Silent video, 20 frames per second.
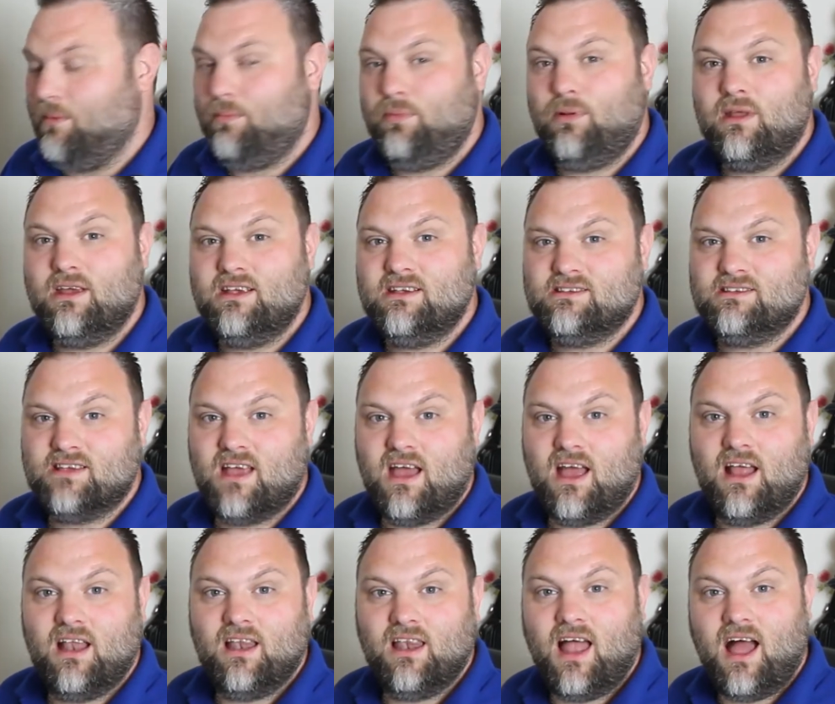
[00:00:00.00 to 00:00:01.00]
Please
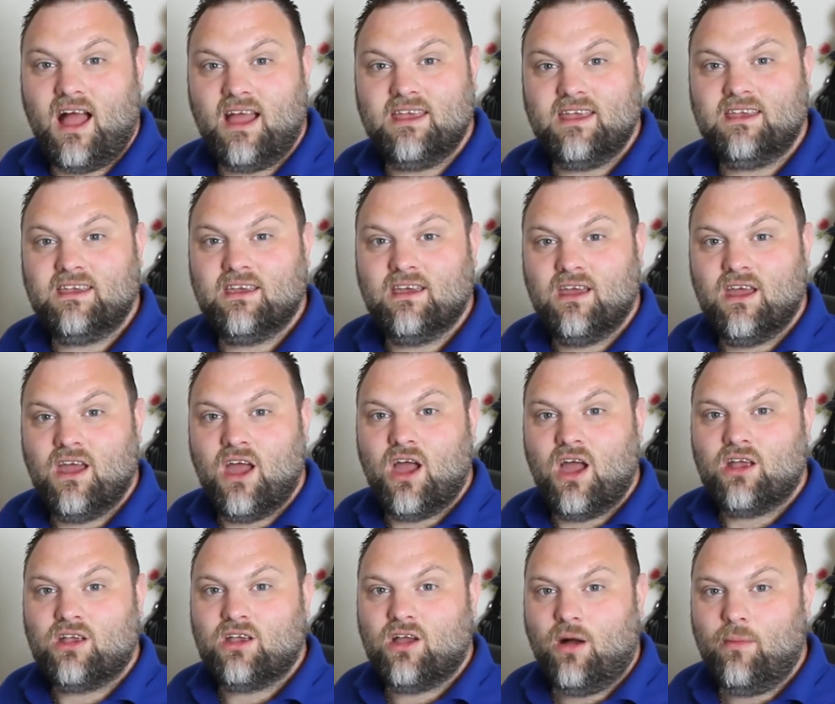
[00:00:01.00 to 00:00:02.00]
like,
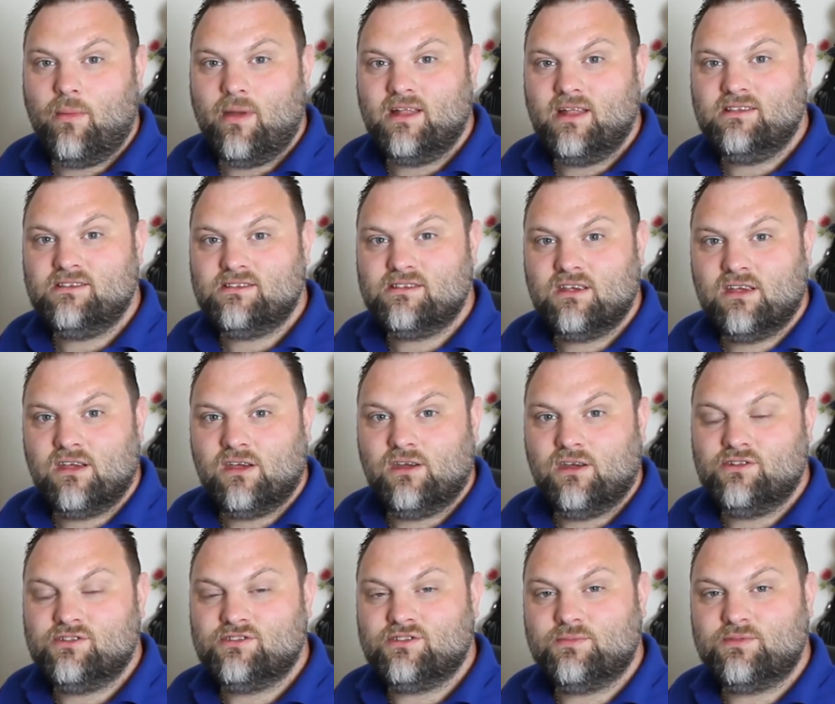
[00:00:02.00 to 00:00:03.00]
comment
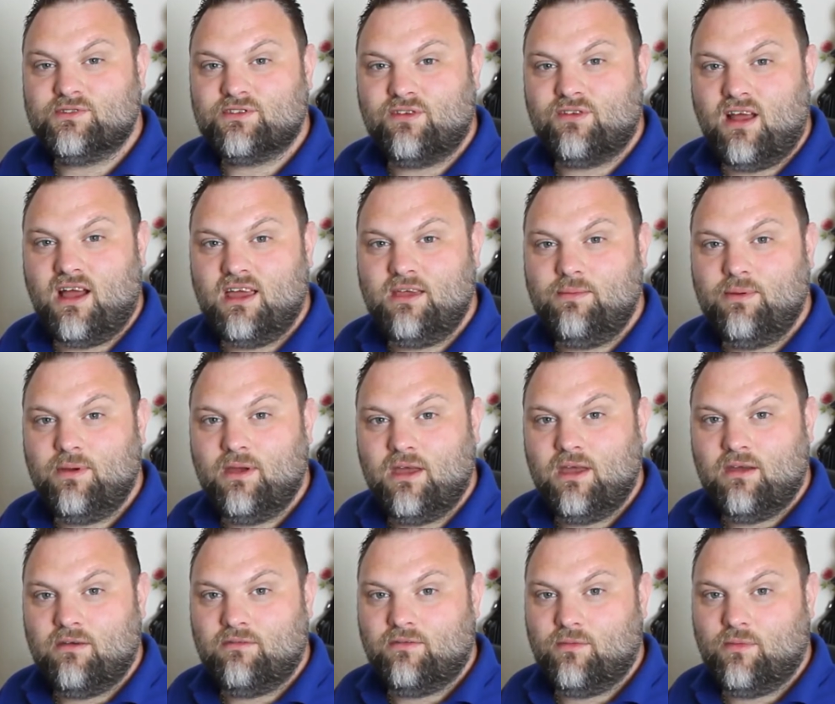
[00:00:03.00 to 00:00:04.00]
and subscribe
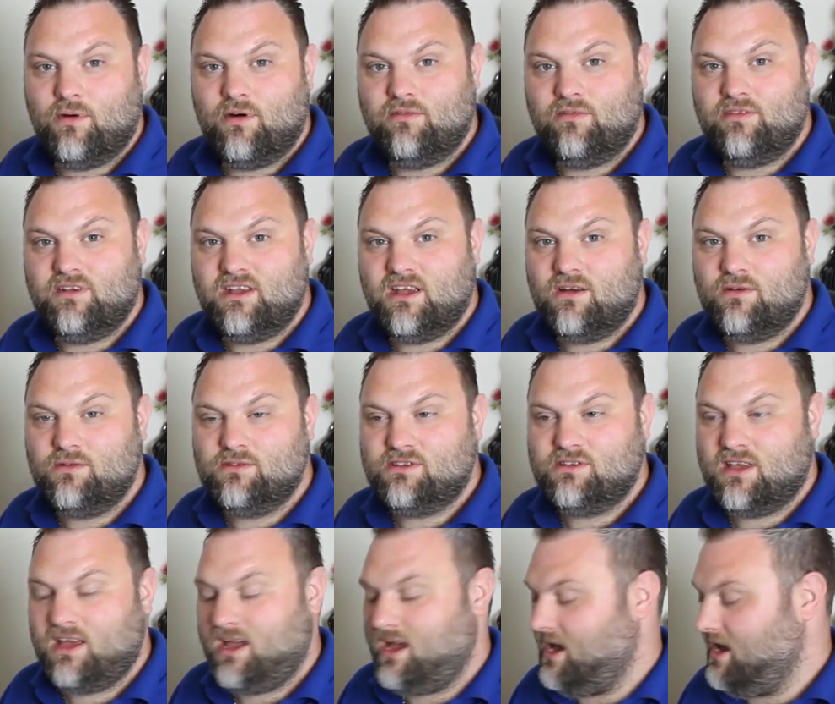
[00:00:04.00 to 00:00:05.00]
for more
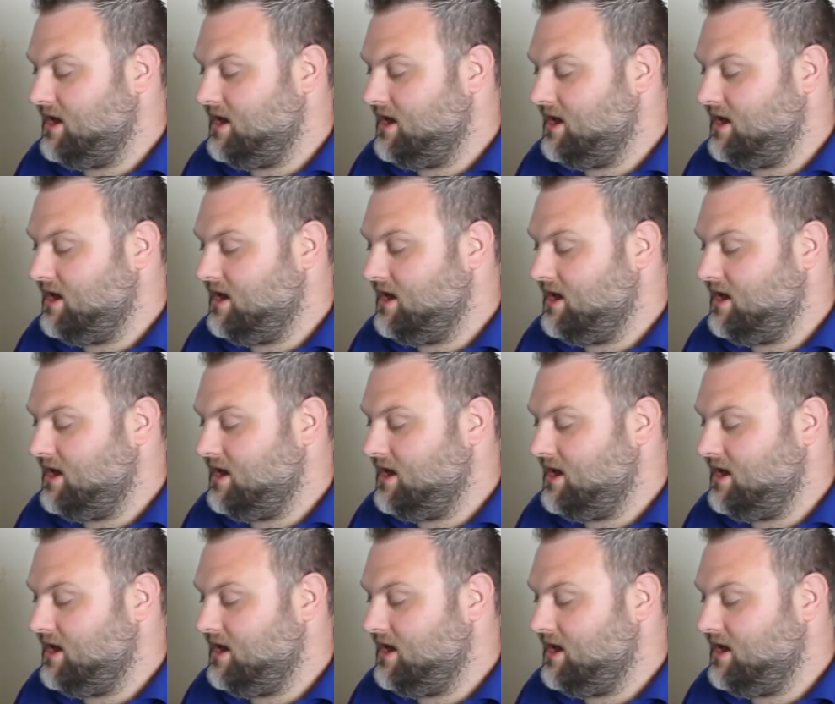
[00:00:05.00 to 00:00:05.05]
videos,